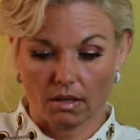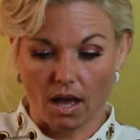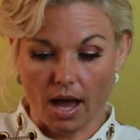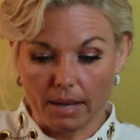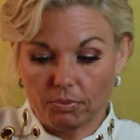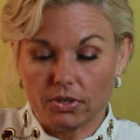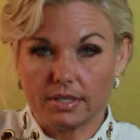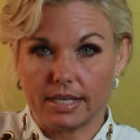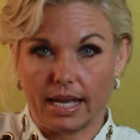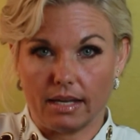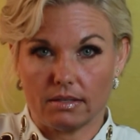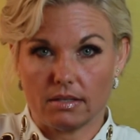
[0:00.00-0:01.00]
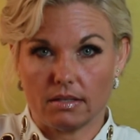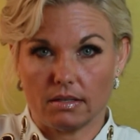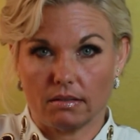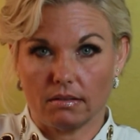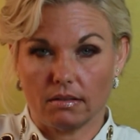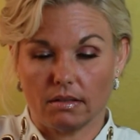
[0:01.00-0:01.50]
I present
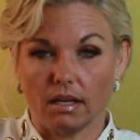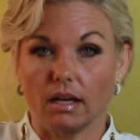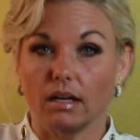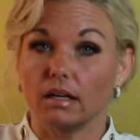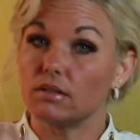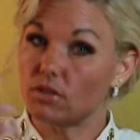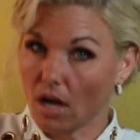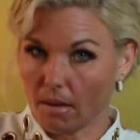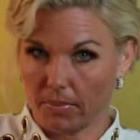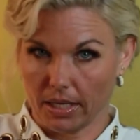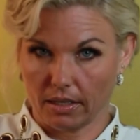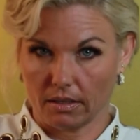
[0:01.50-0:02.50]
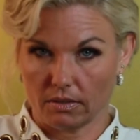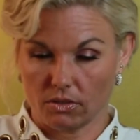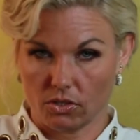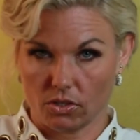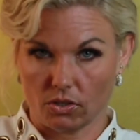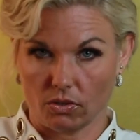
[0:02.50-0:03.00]
a topic
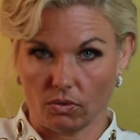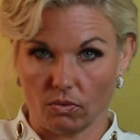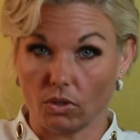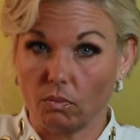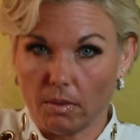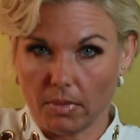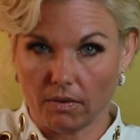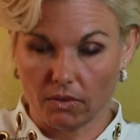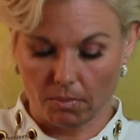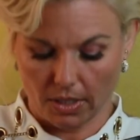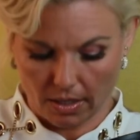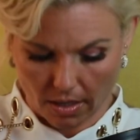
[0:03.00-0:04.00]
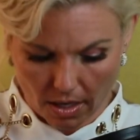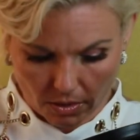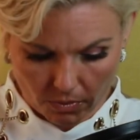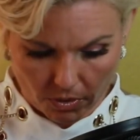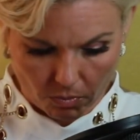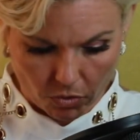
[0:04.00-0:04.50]
to the women of the Peacock Room,